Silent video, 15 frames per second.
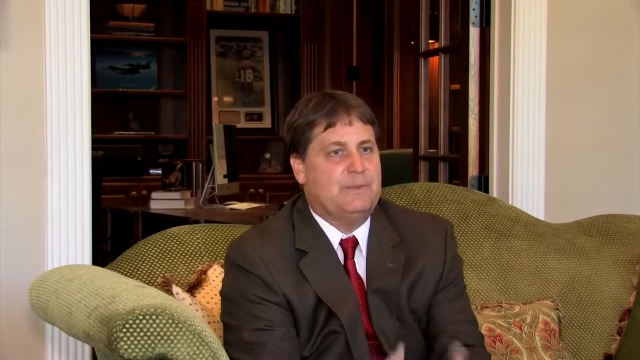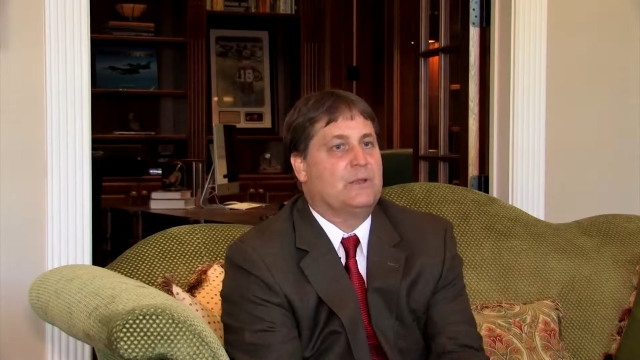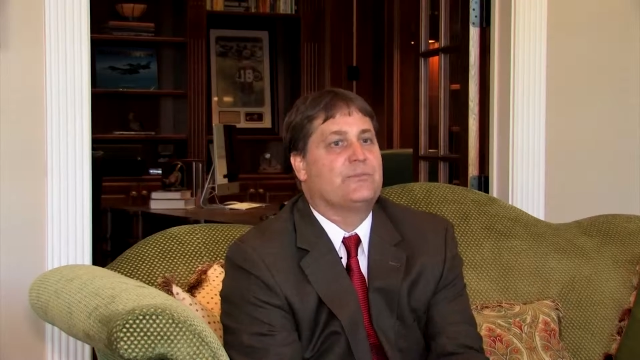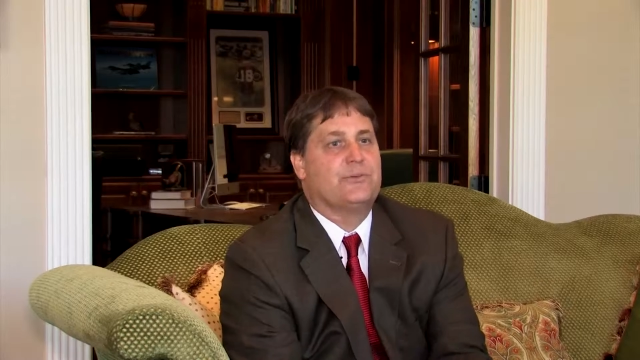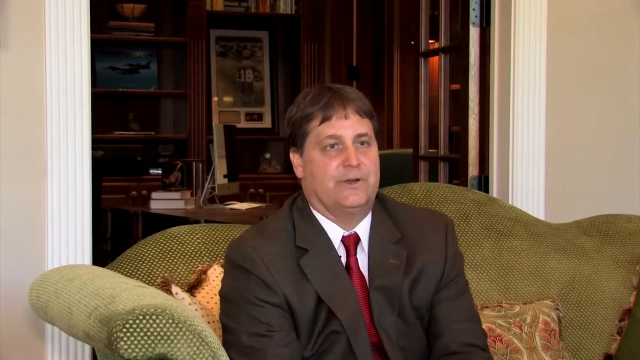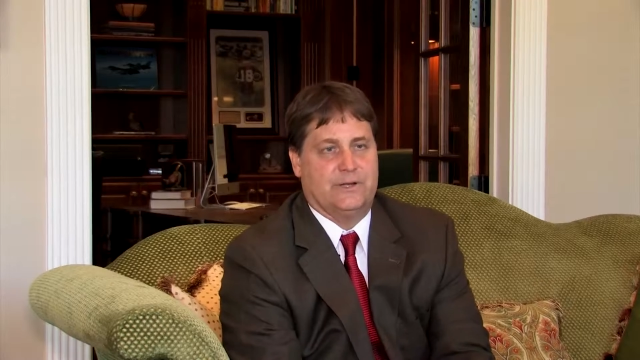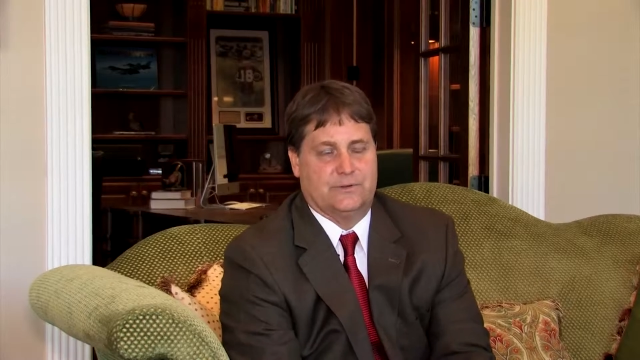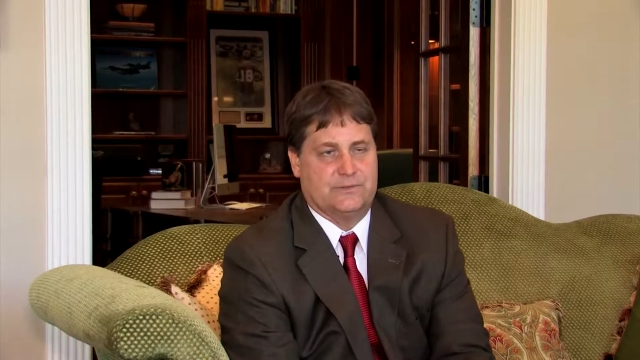built
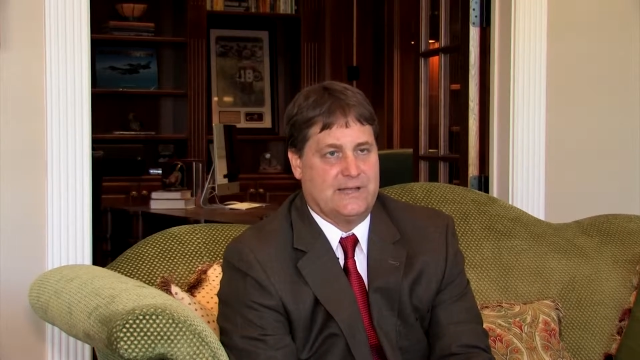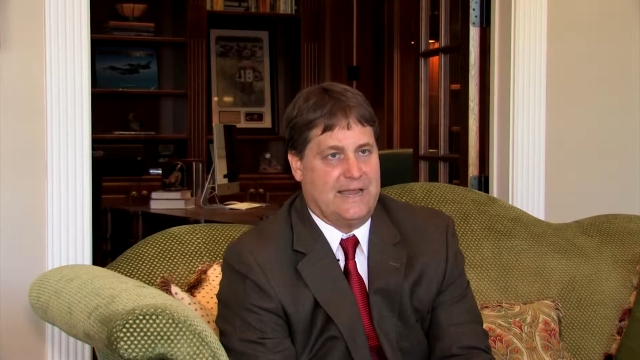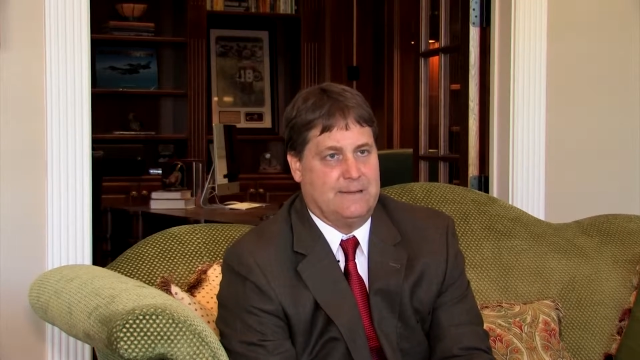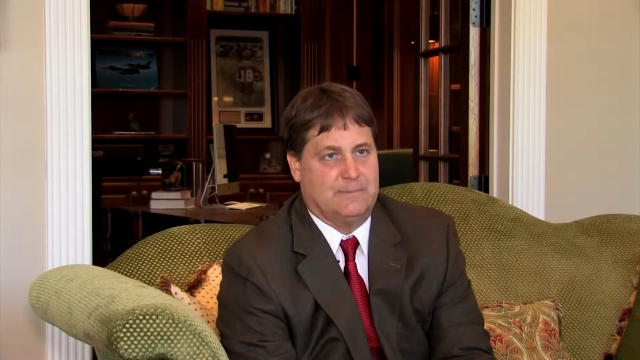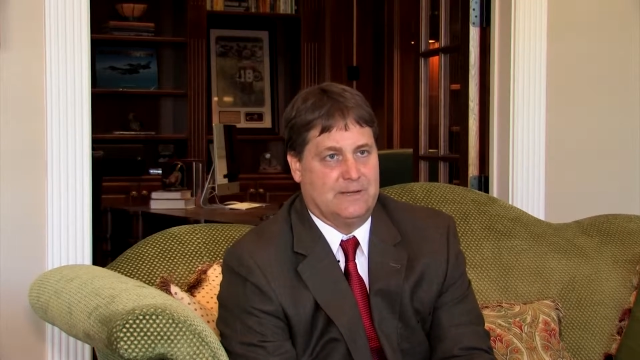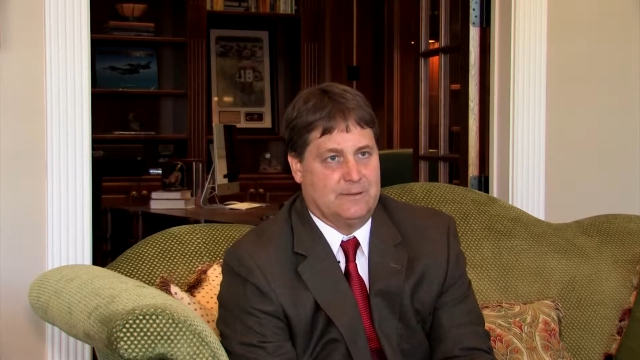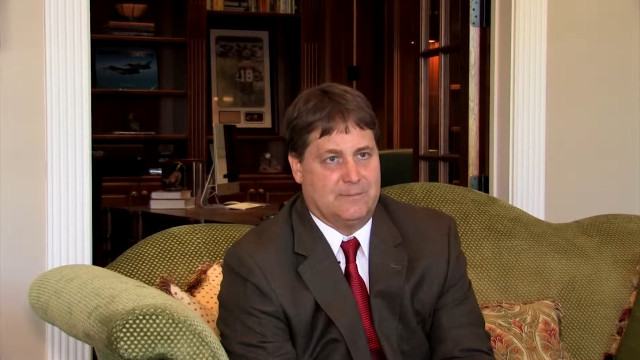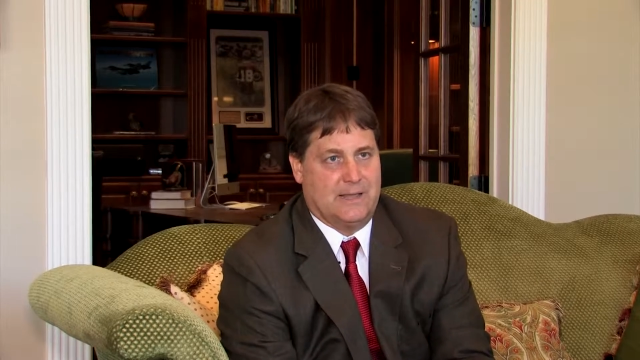for
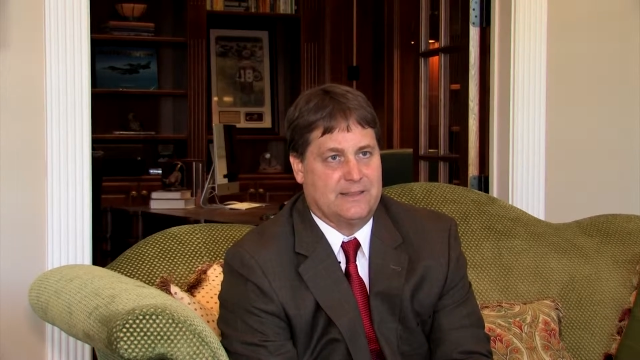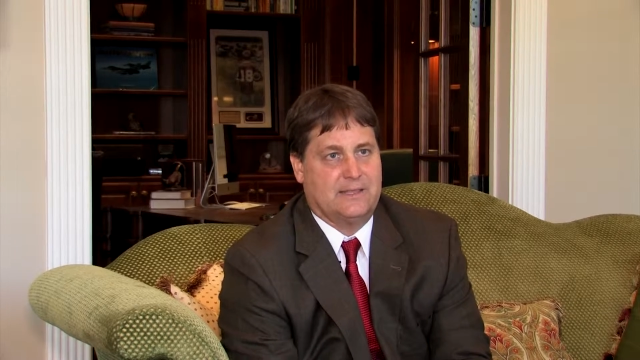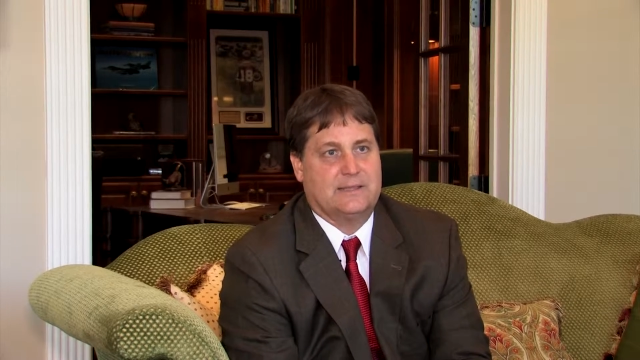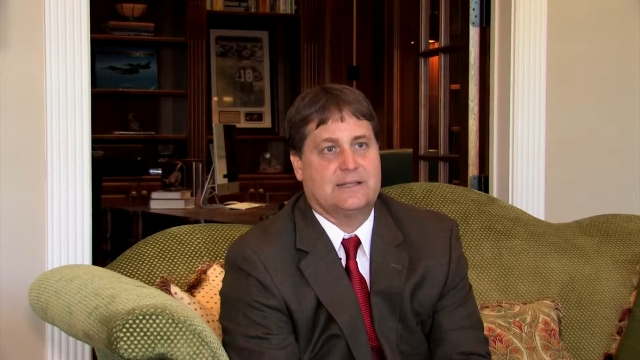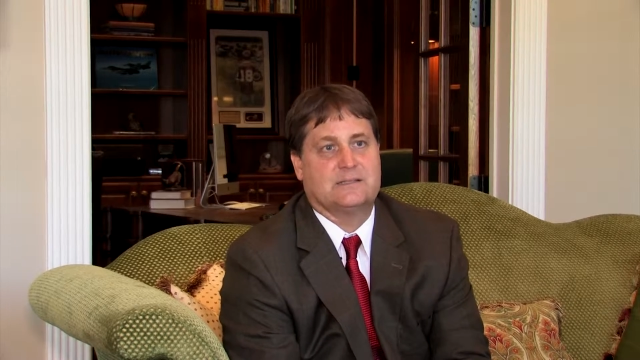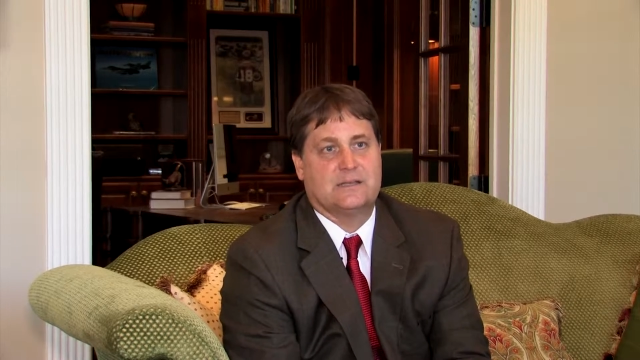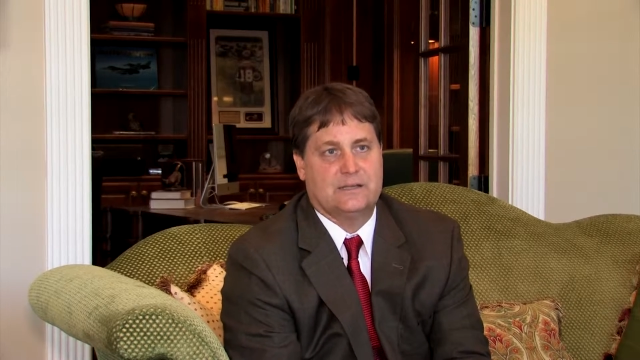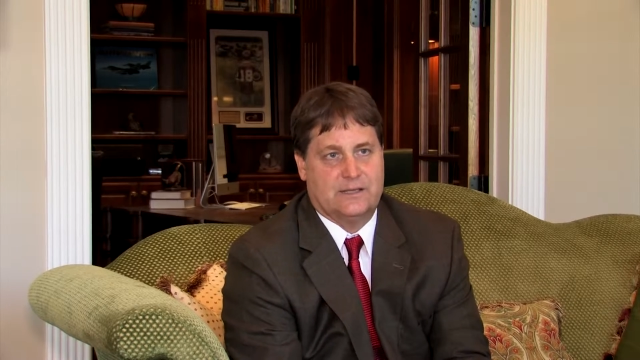entertainment. I mean, I think
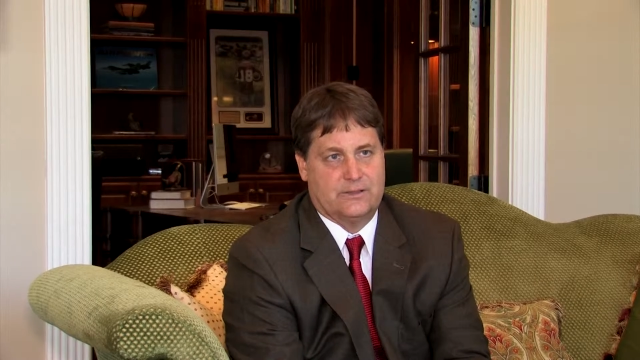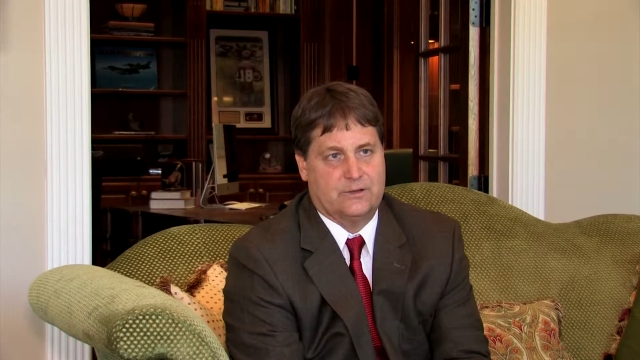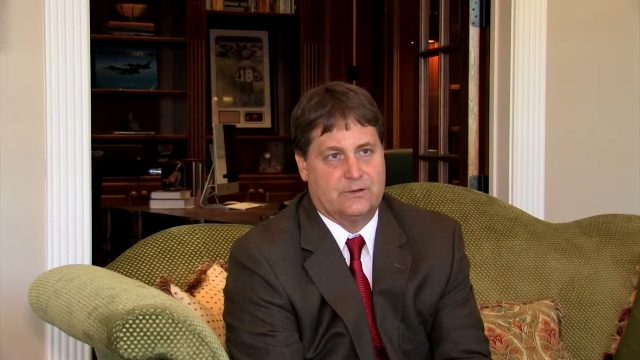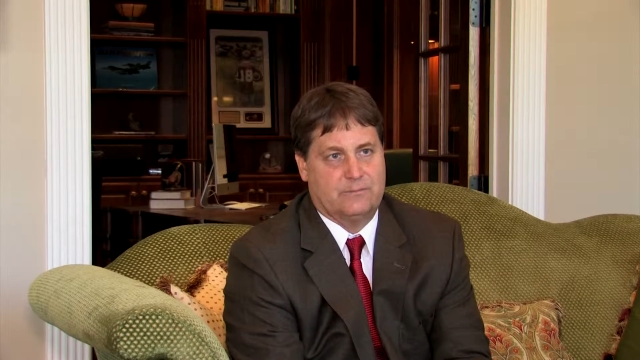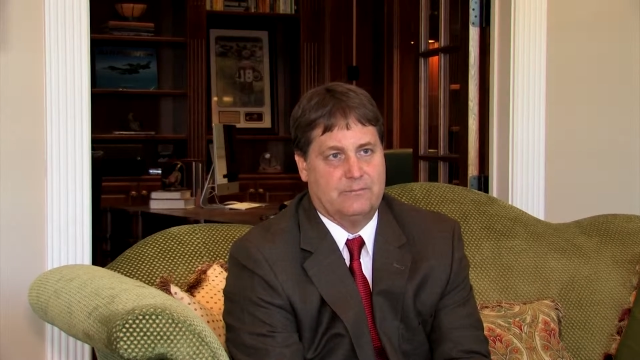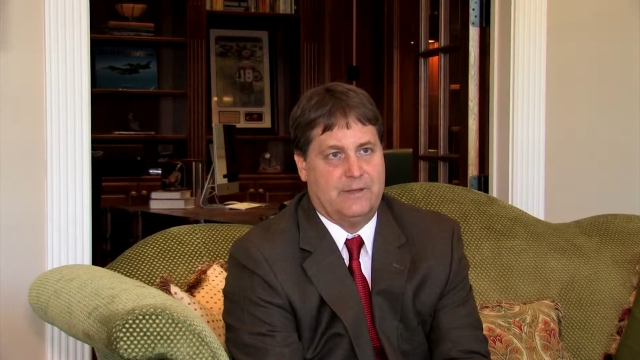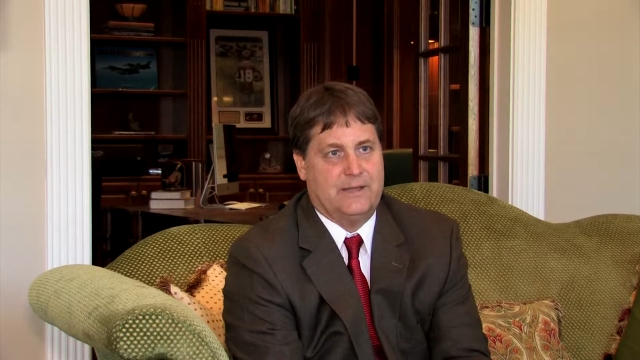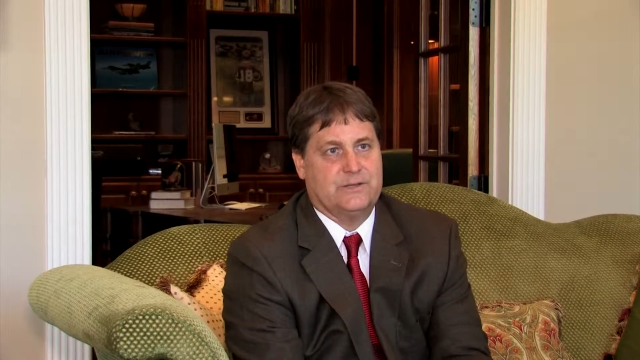that's another
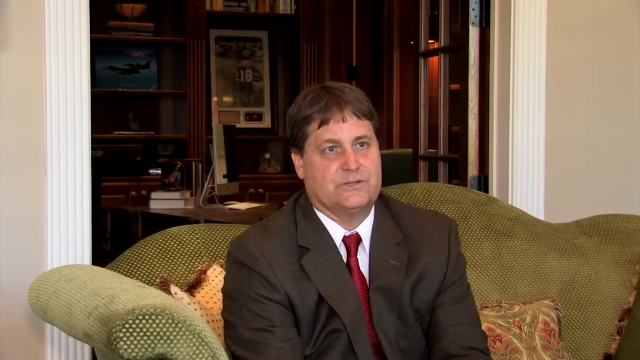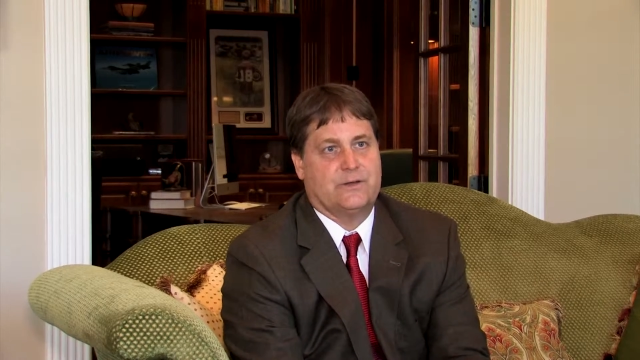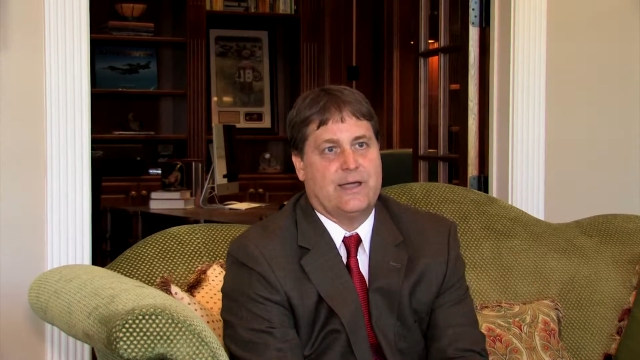major